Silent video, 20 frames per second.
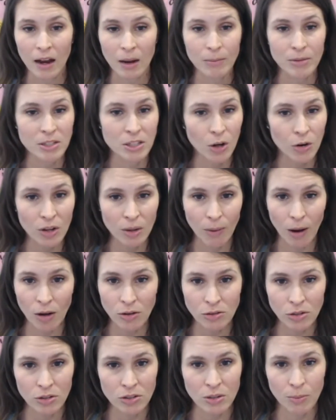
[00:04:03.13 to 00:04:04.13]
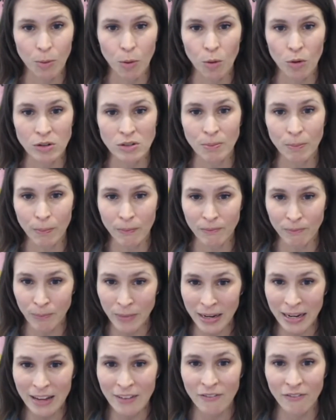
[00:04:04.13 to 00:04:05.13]
Sodium also supports
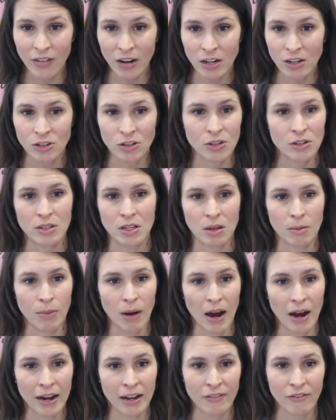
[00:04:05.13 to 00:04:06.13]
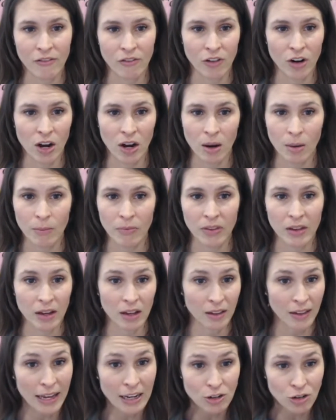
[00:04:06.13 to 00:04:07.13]
many functions in the body, from the
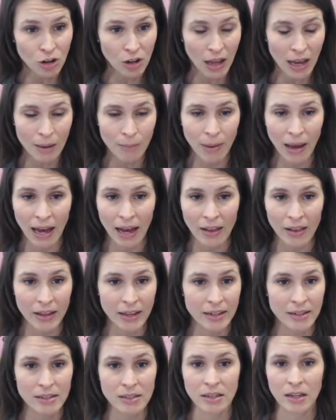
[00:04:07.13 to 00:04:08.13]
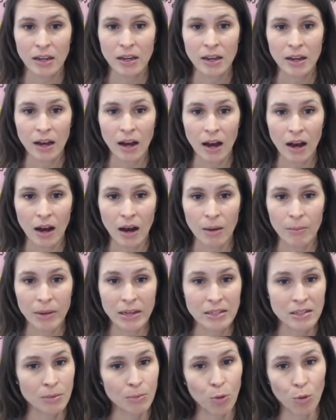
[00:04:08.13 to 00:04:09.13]
electrolyte balance.
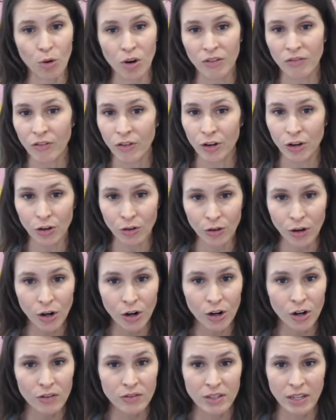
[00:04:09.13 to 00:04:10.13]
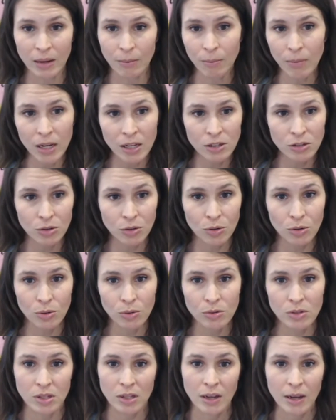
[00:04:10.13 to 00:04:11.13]
It's important for your nerves and
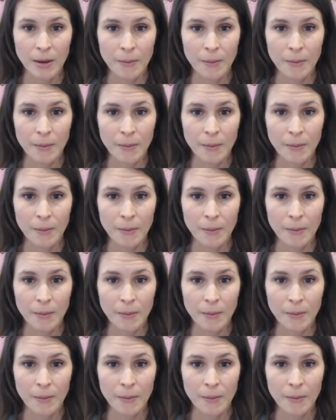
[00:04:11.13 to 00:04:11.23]
muscles.